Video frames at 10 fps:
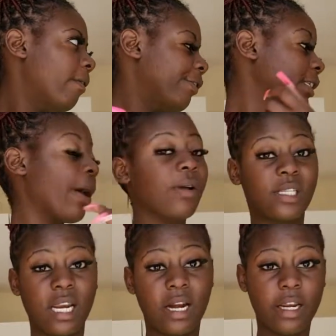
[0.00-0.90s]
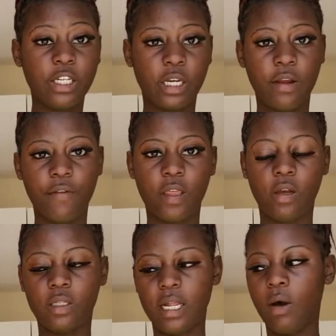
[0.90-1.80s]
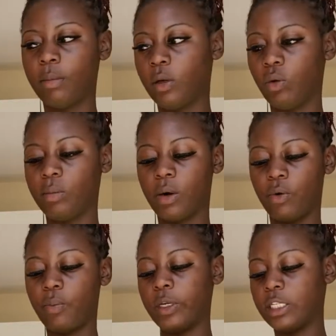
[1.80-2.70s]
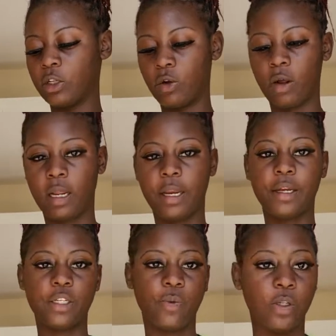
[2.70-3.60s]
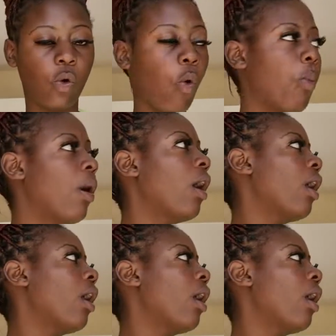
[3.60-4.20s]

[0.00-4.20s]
First I was rearranging everything because now I'm alone. My roommate is no longer here, she went home.